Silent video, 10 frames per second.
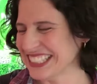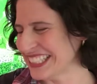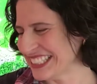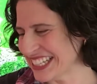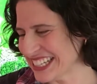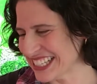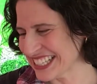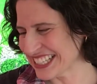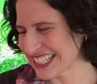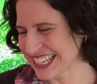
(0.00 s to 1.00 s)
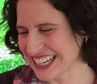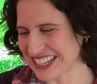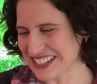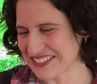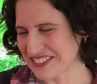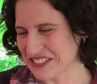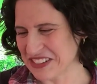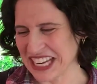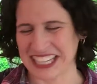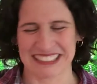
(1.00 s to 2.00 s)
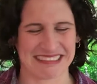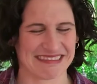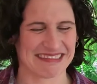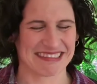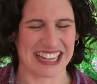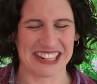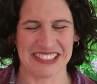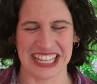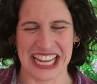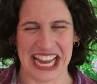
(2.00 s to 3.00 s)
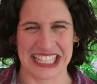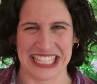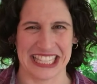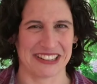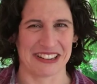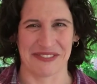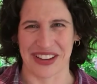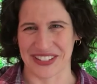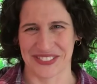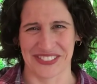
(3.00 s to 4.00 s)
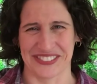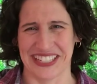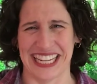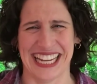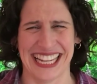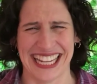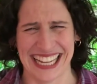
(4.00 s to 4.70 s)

it does, like, for me. I don't think it has either effect for me.